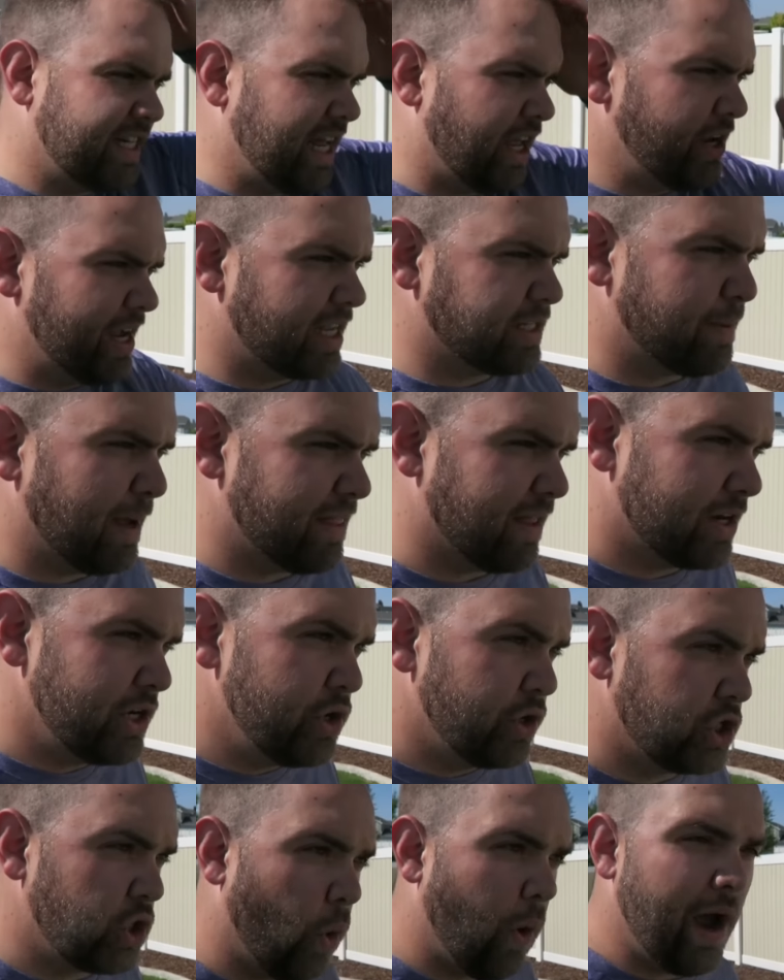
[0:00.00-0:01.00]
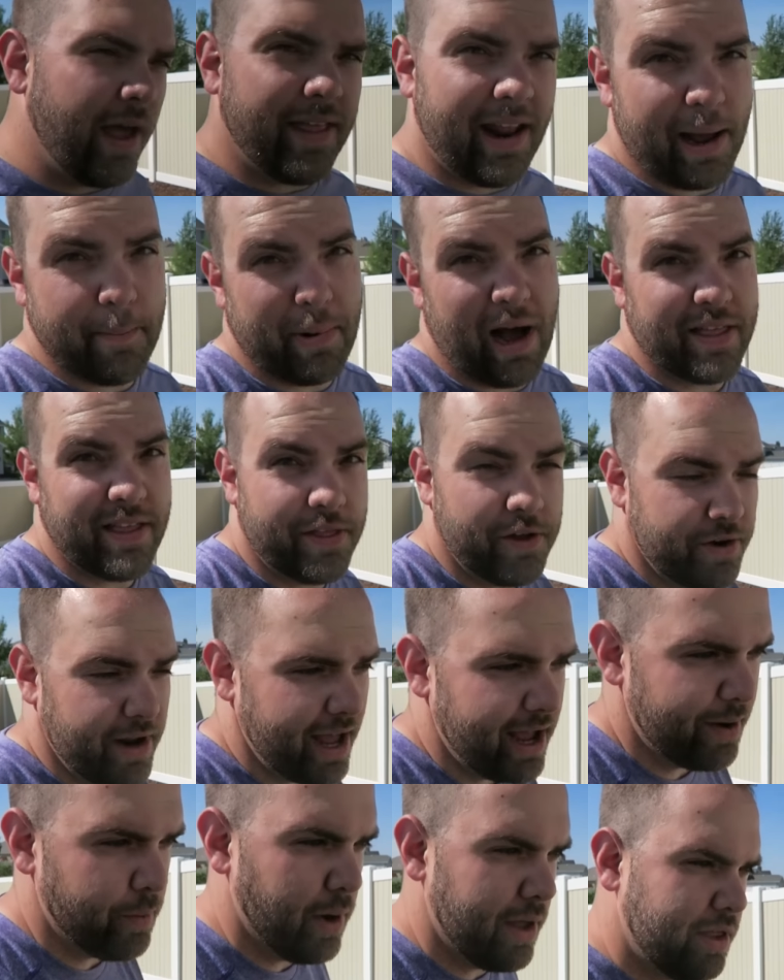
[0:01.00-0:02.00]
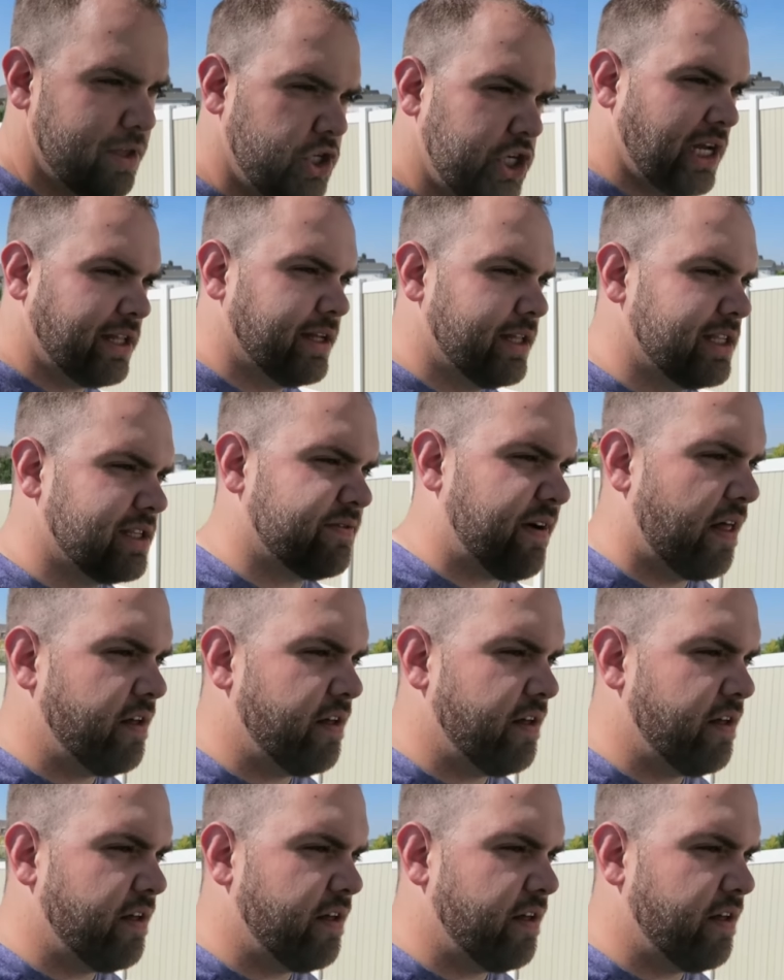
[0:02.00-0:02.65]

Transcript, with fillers: to tell you guys about the new toy that I bought the other day with Shaileen's